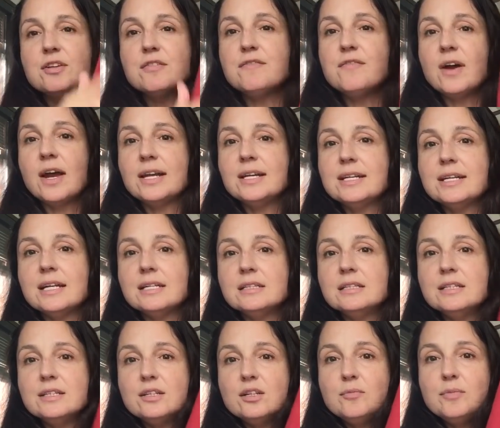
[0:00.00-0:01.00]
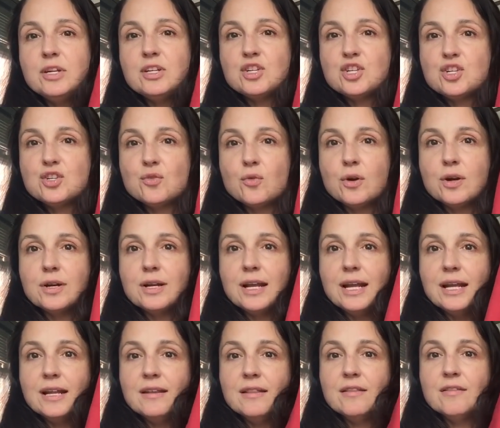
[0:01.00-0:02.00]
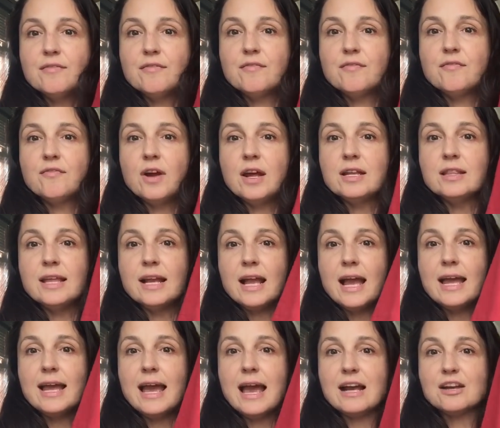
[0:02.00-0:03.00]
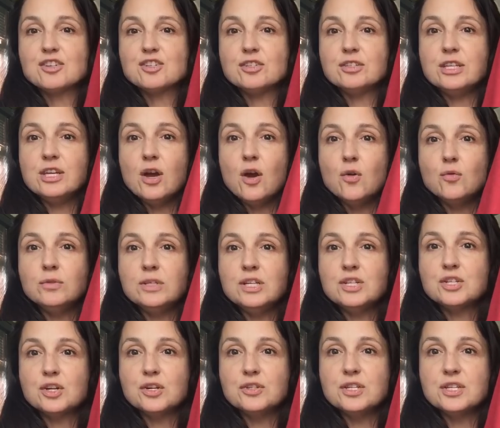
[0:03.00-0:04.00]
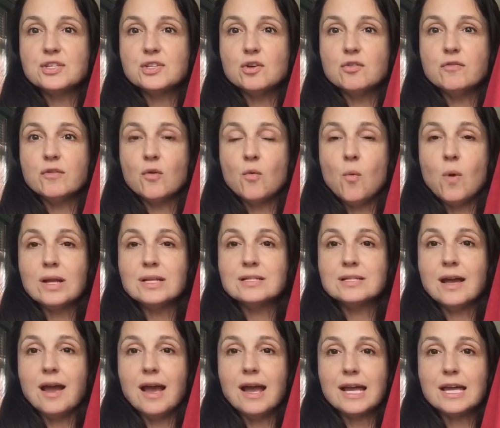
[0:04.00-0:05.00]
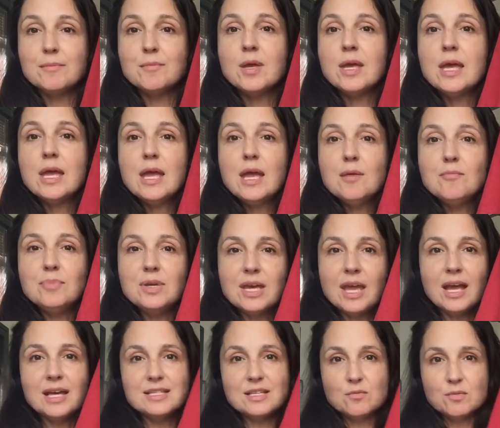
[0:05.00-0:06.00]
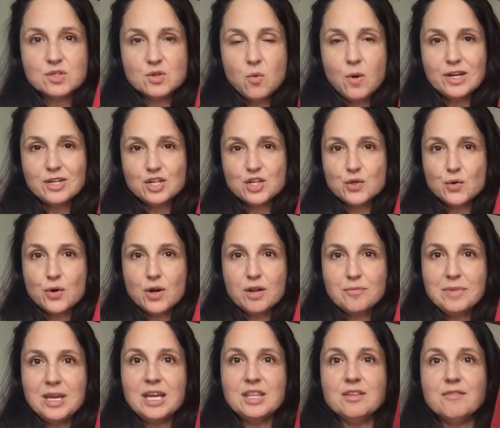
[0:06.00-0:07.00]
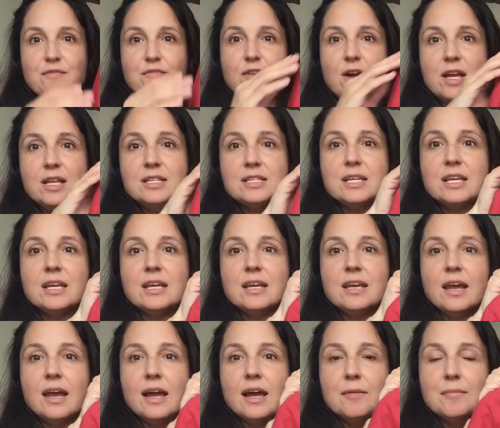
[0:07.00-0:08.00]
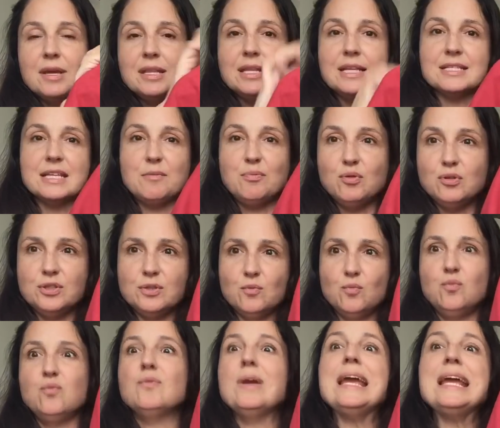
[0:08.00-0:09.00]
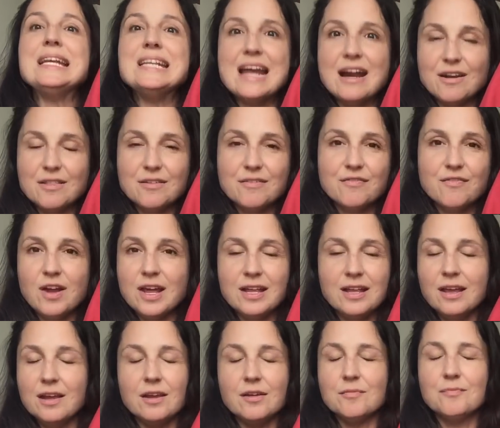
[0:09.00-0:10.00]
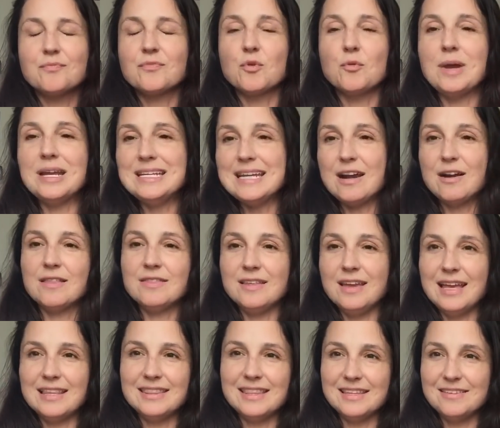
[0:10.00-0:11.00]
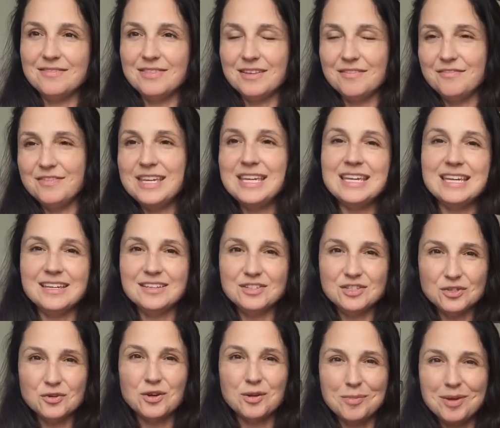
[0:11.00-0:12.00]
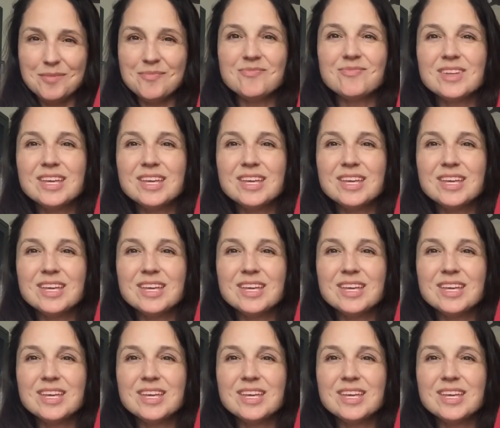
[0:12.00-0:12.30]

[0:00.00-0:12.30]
find it a little bit short in the front. Like, I actually only turned this over one time because it was quite short on me in the front. Unless I pulled it way down in the front, way down at the V, do you know what I mean?